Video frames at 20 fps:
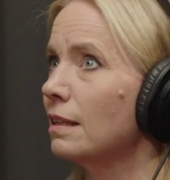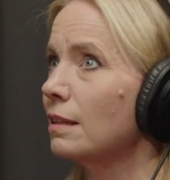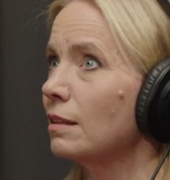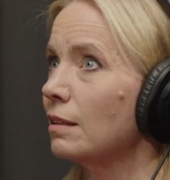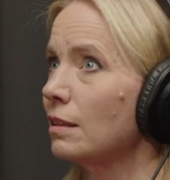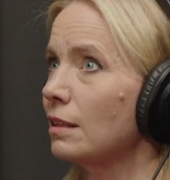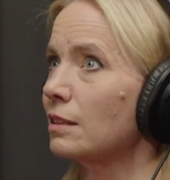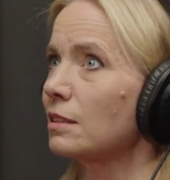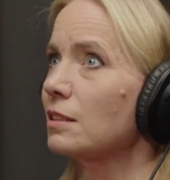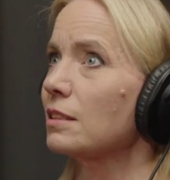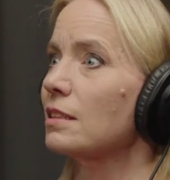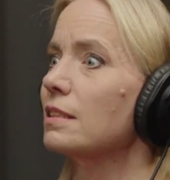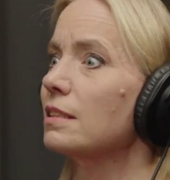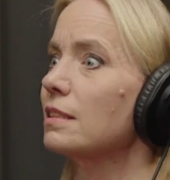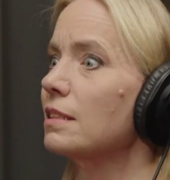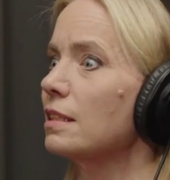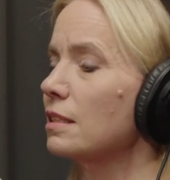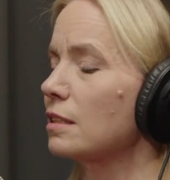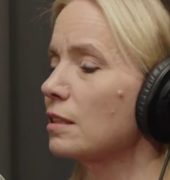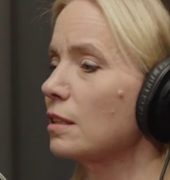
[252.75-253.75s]
there's a
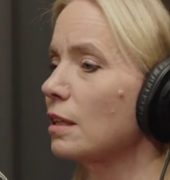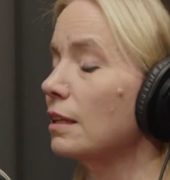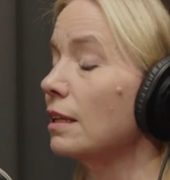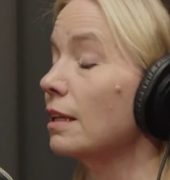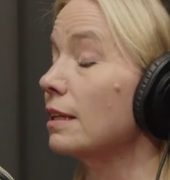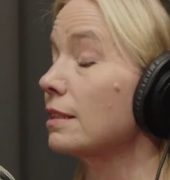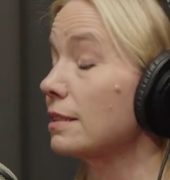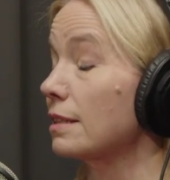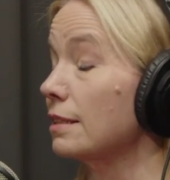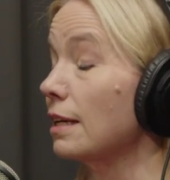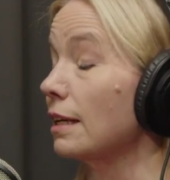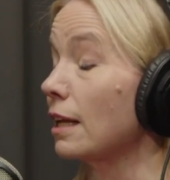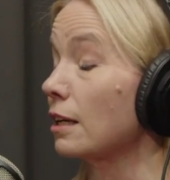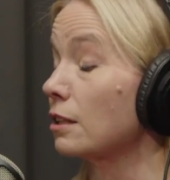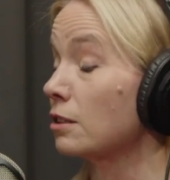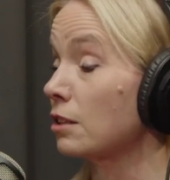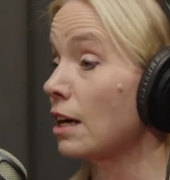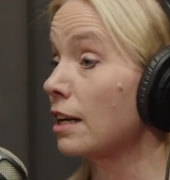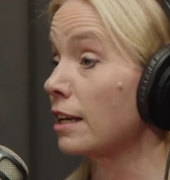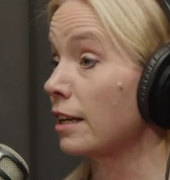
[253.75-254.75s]
system, and it's an
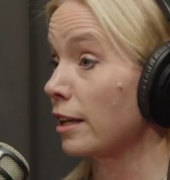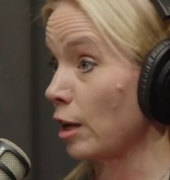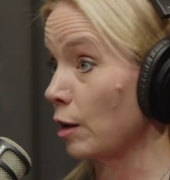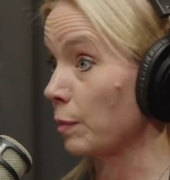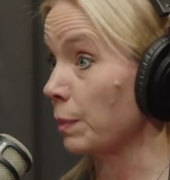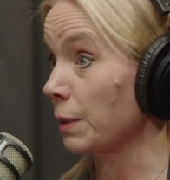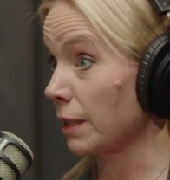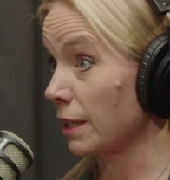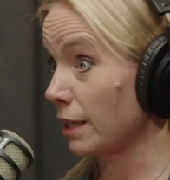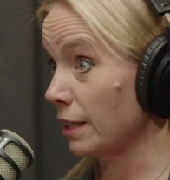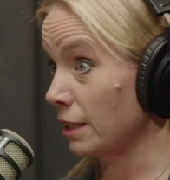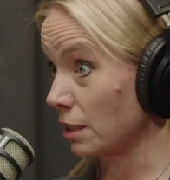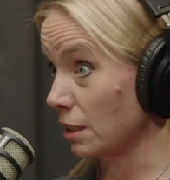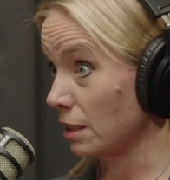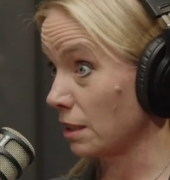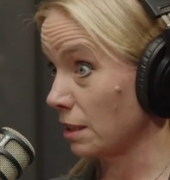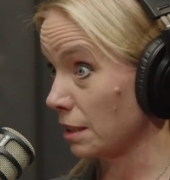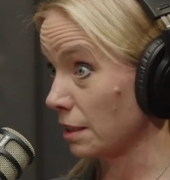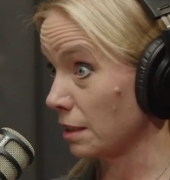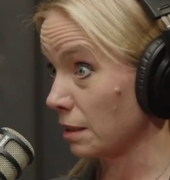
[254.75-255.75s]
electronic
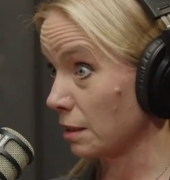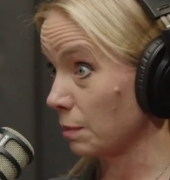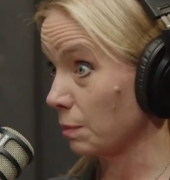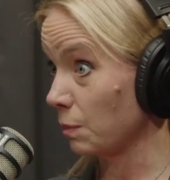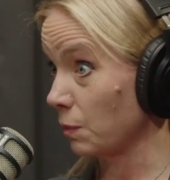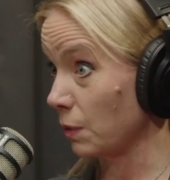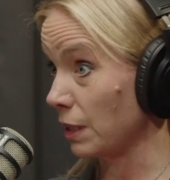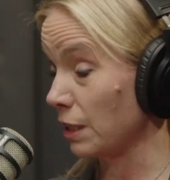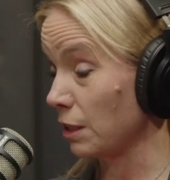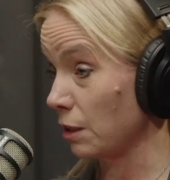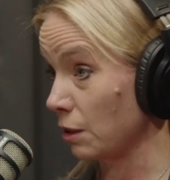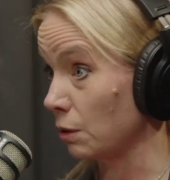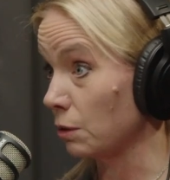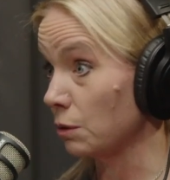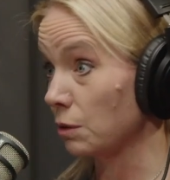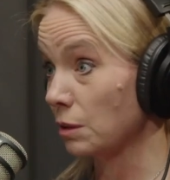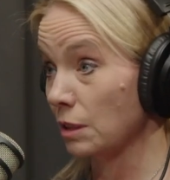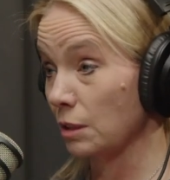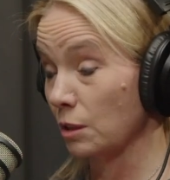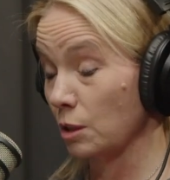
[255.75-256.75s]
application system we
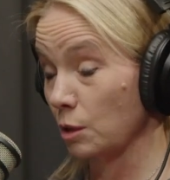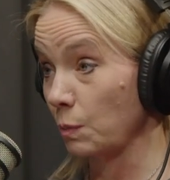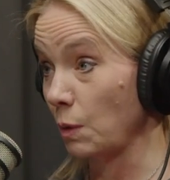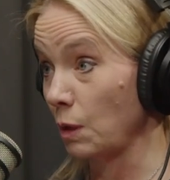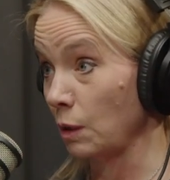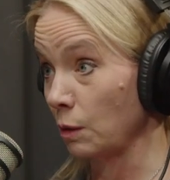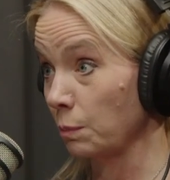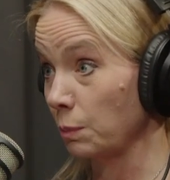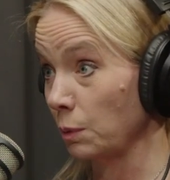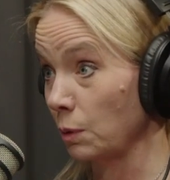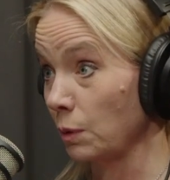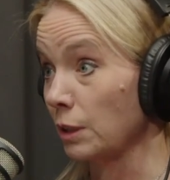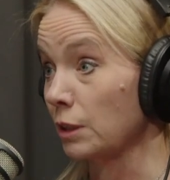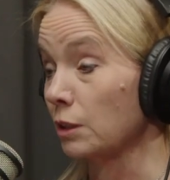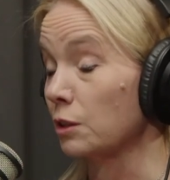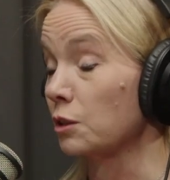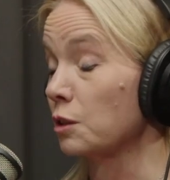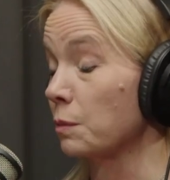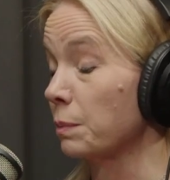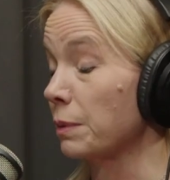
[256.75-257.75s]
use in small
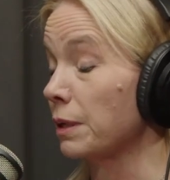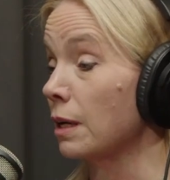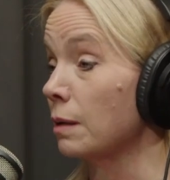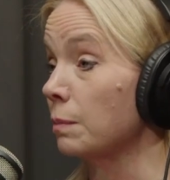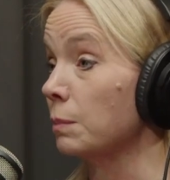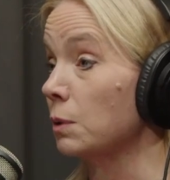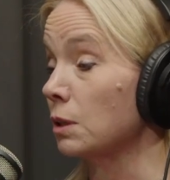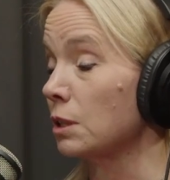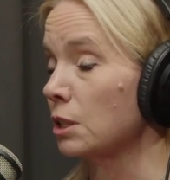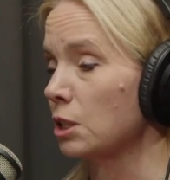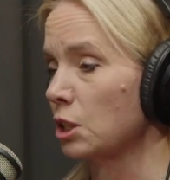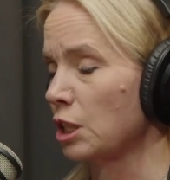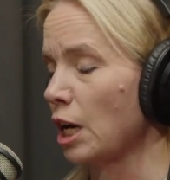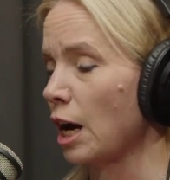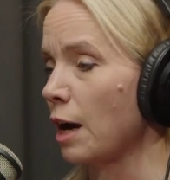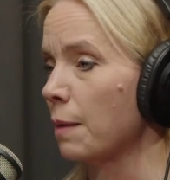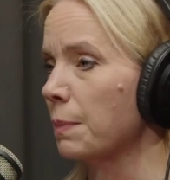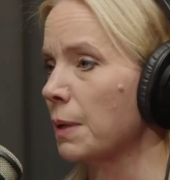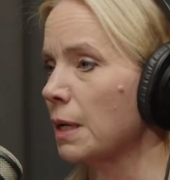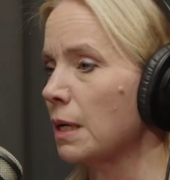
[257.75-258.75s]
employers to be able to
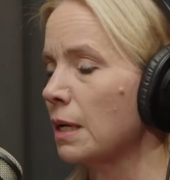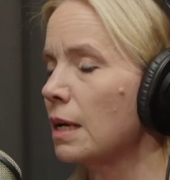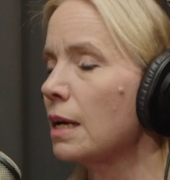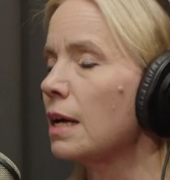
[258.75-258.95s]
shop.